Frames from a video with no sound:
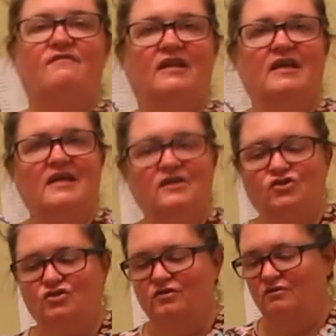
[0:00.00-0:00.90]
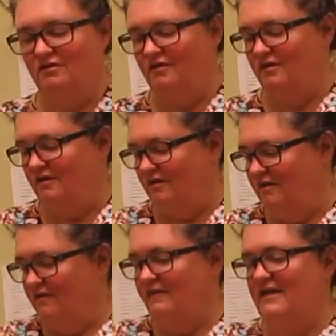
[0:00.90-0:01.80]
a leash.
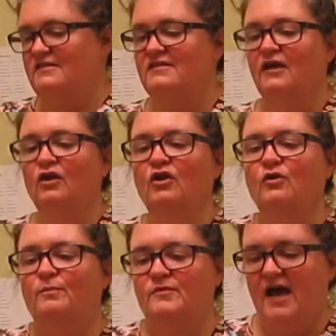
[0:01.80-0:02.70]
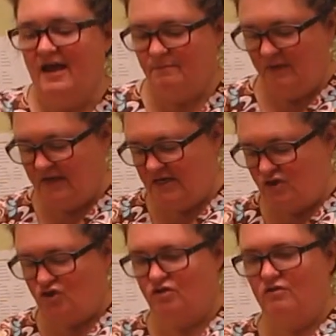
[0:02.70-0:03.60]
That's a loop type
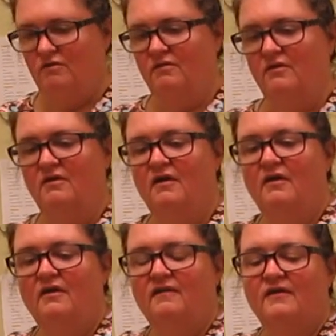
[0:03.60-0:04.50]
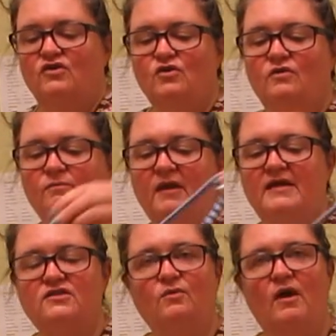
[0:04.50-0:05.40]
leash that you can
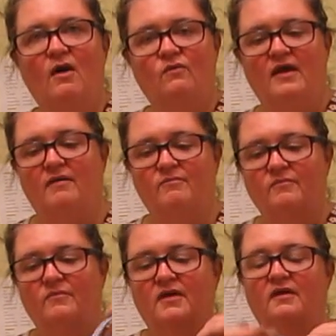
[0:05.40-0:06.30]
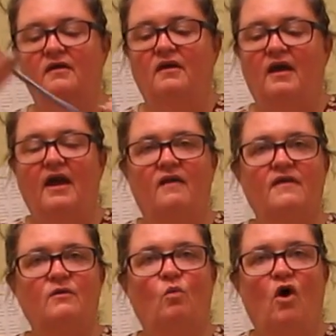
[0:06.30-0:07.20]
place around them and
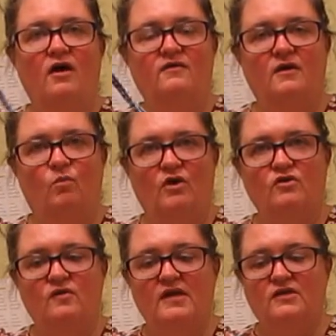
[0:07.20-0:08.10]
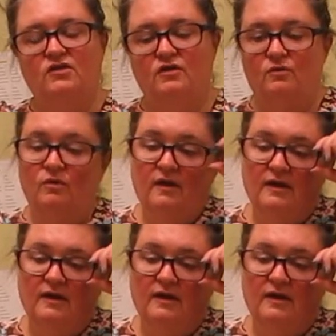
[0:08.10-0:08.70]
then walk them where you need to.